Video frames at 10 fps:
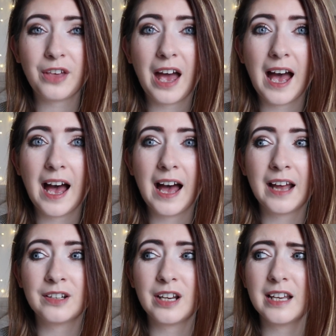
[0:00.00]

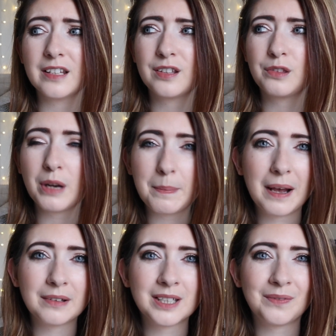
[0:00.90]
And it's
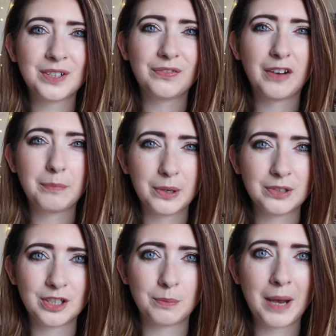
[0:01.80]
£3.75
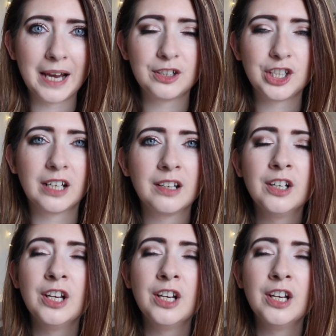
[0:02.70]
postage and packaging.